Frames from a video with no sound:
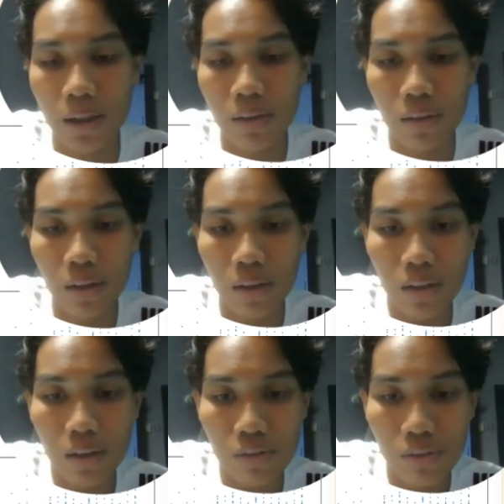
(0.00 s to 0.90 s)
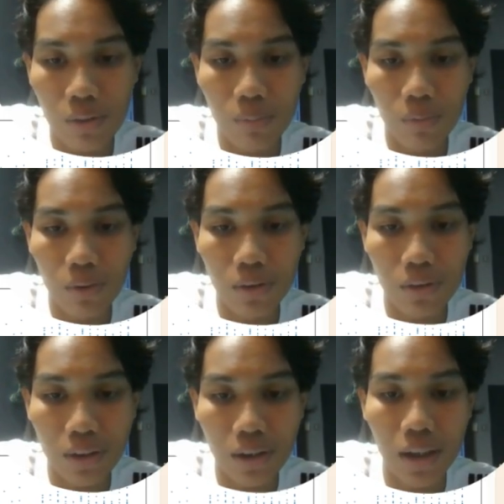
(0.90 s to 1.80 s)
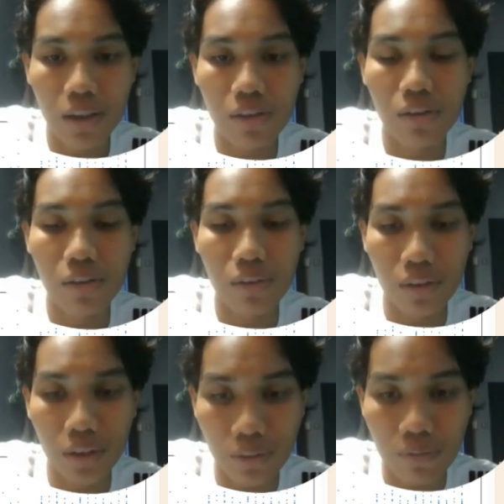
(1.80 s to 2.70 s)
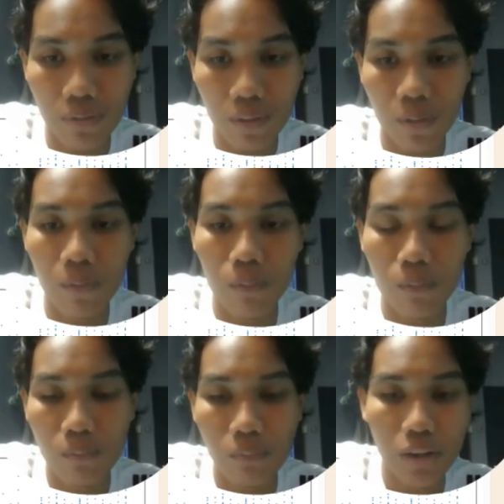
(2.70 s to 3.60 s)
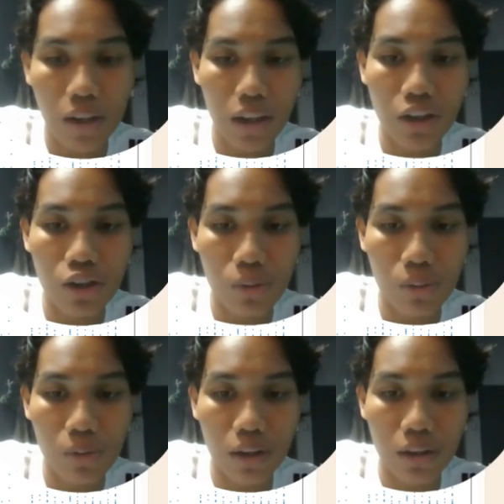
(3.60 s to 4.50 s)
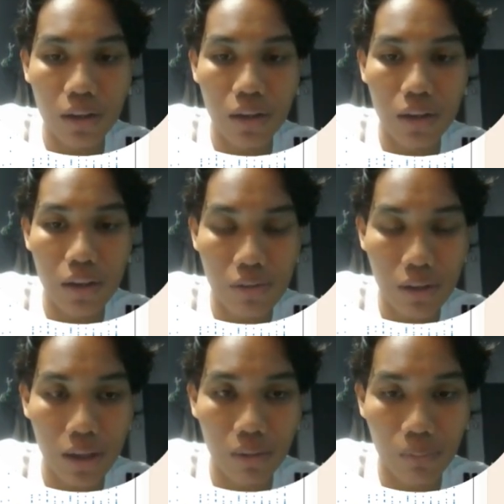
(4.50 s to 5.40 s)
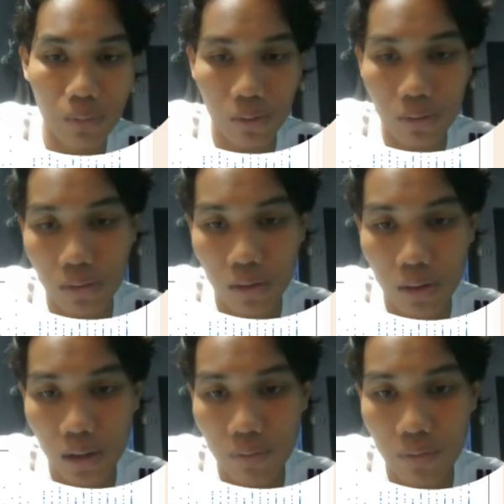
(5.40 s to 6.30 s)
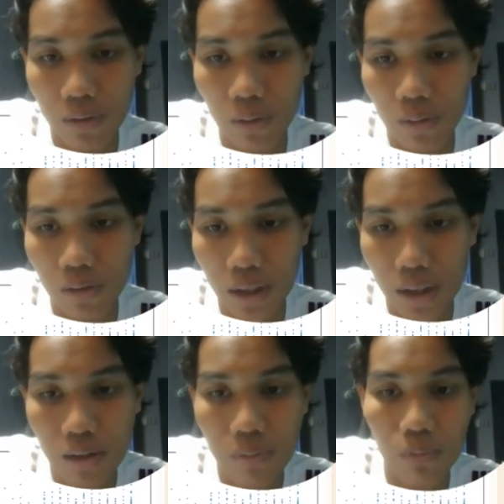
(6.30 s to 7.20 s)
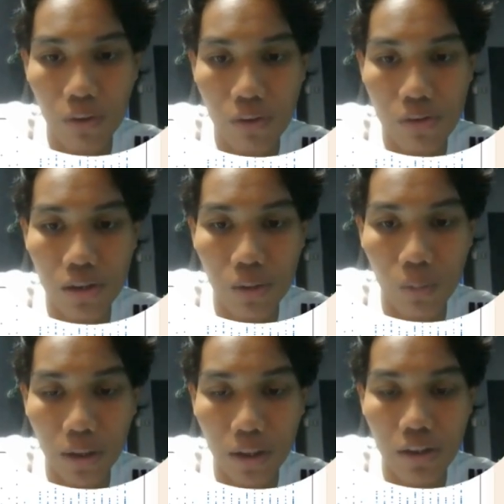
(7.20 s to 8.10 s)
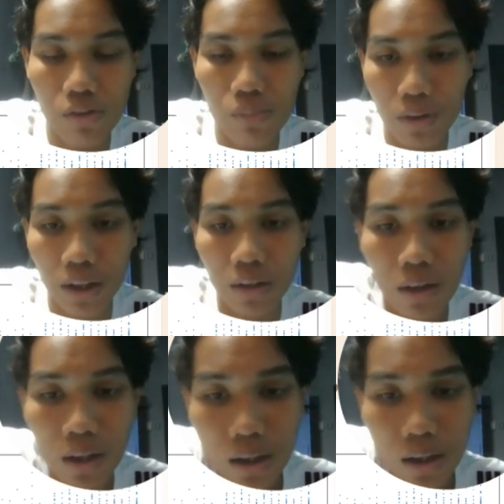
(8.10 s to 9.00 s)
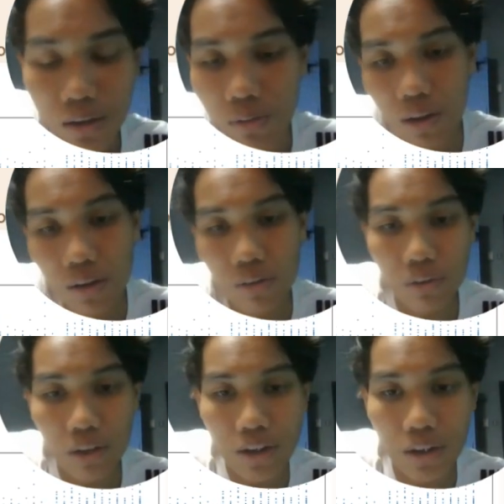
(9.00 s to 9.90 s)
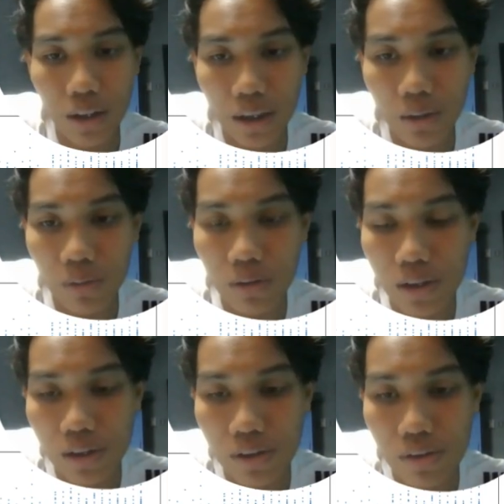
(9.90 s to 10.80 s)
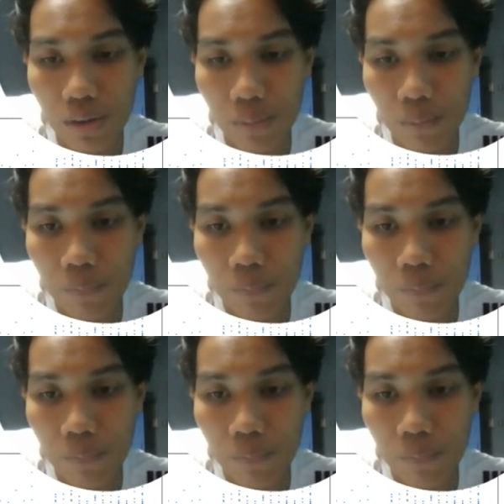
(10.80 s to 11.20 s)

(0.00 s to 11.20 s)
and 0.3834, as shown in the scatter plot. Even though the data points are widely spread, the red variation line trends